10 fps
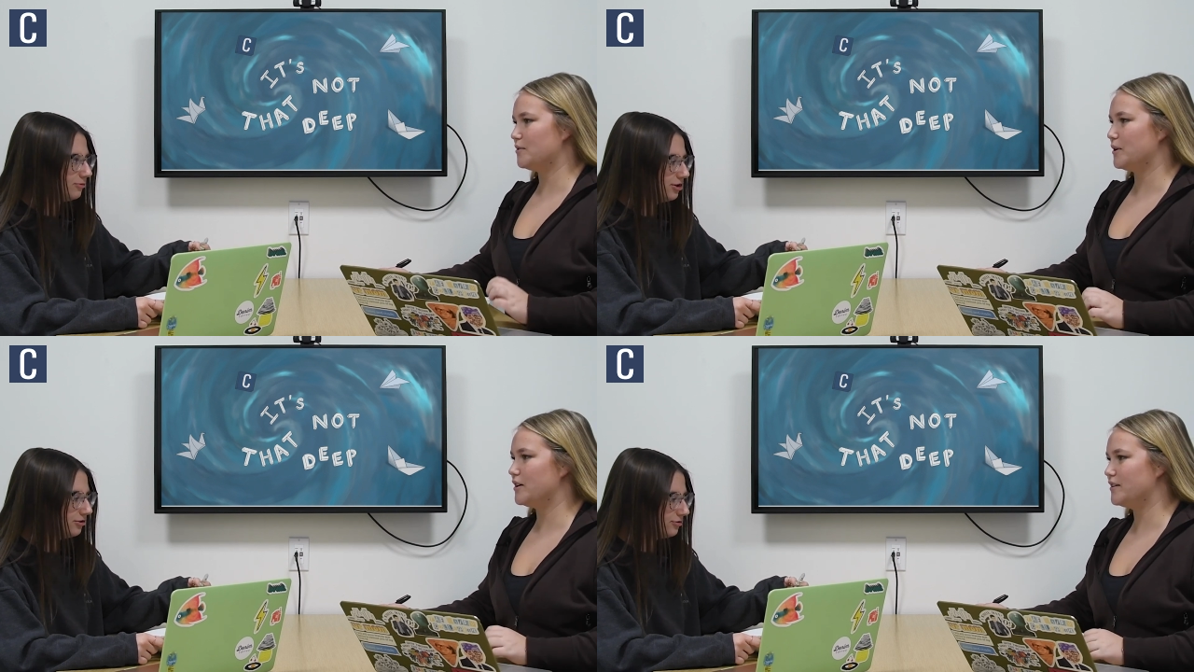Speaker 1: not a
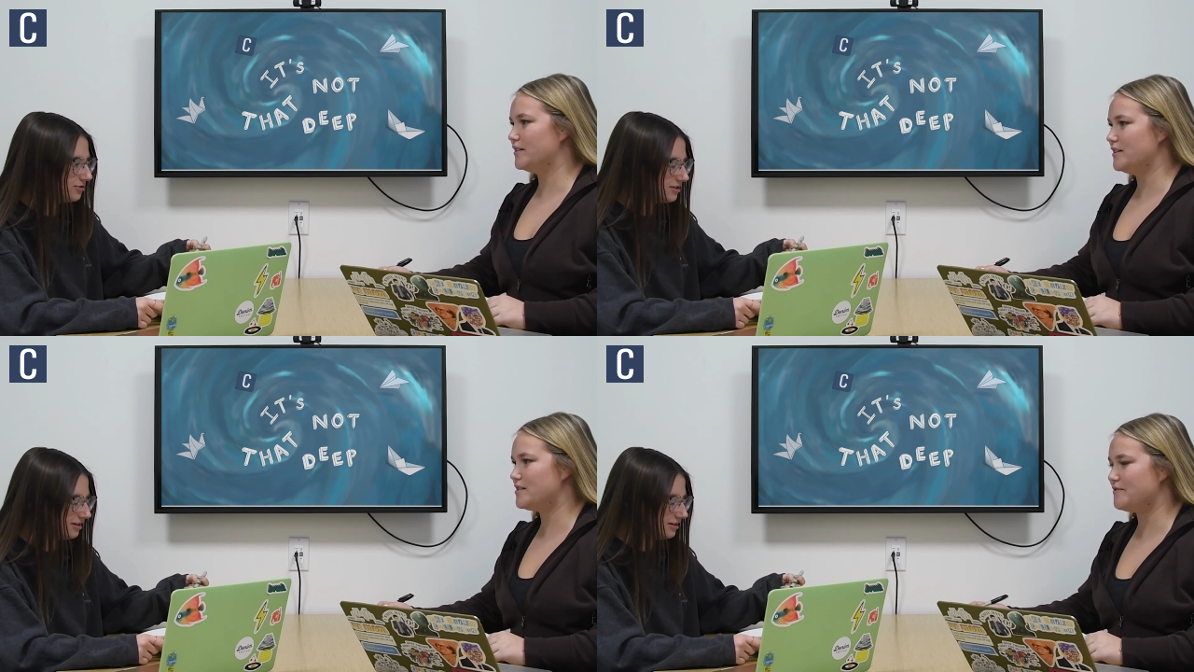word.
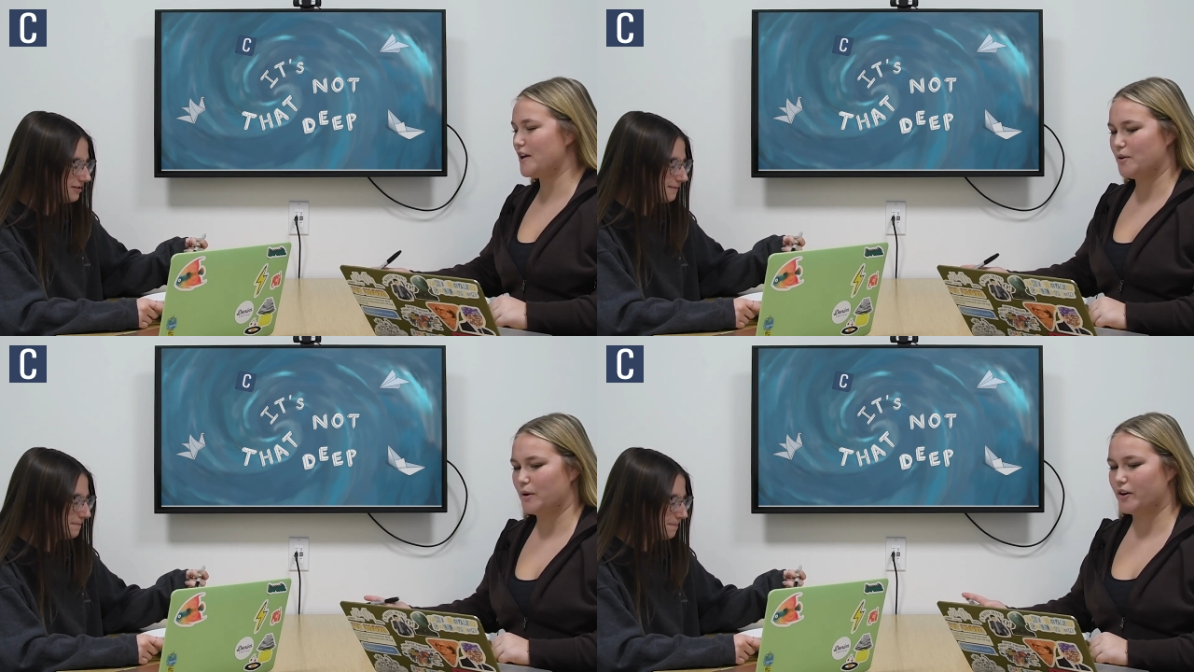It's a
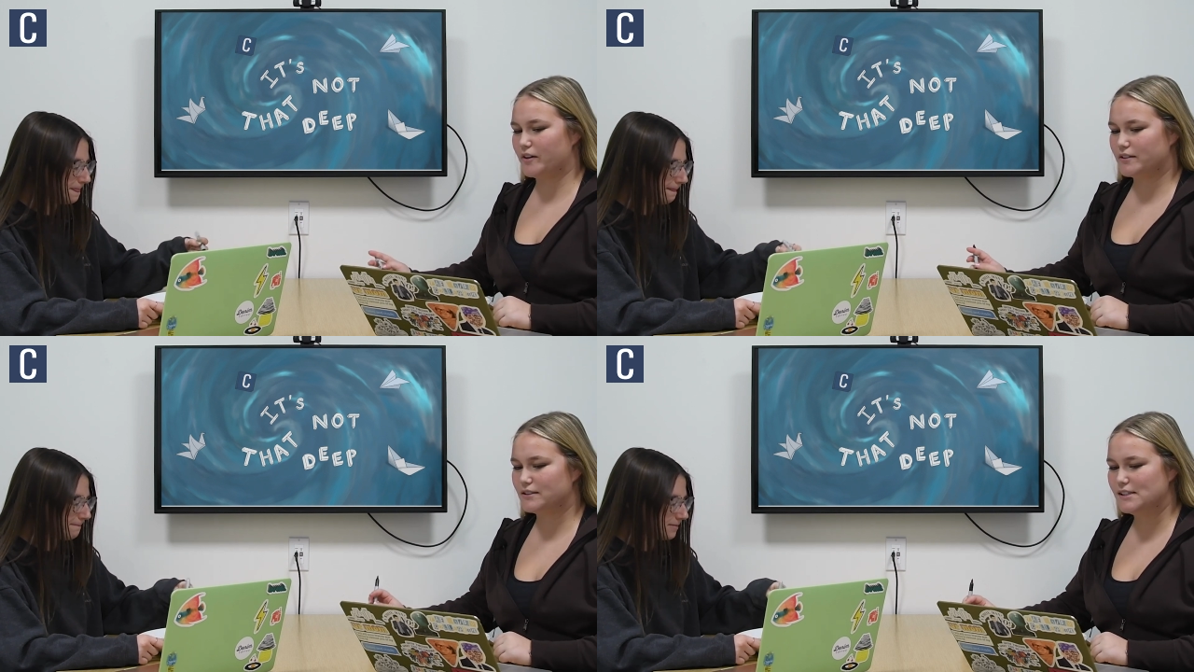fake word.
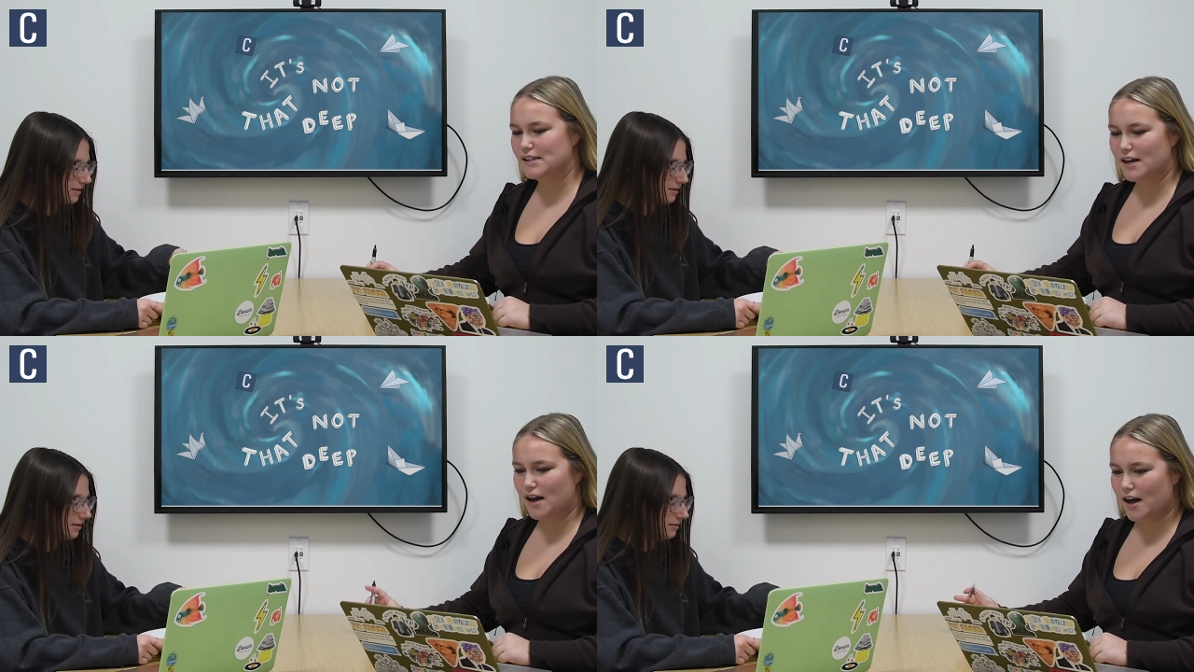
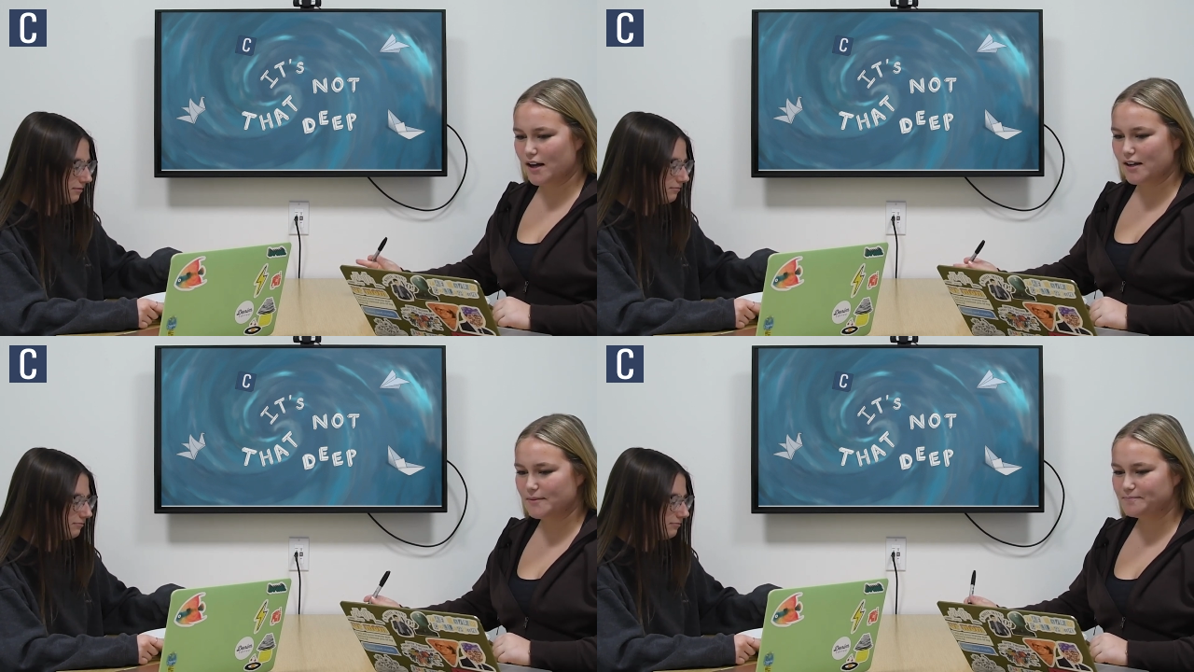
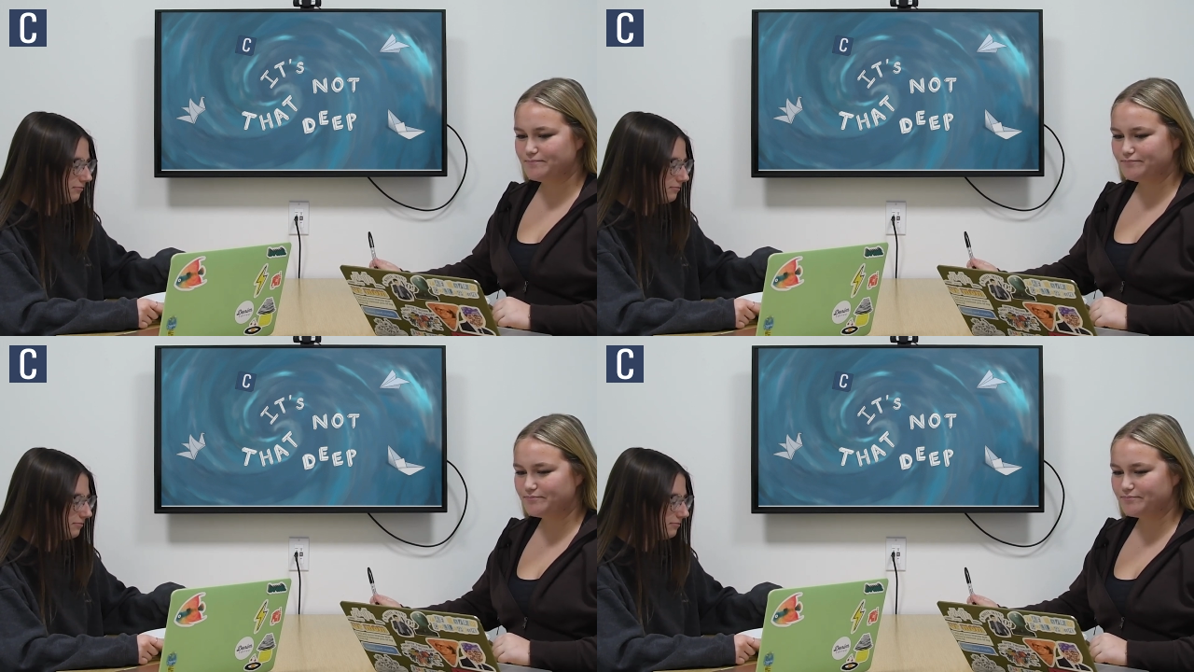Um,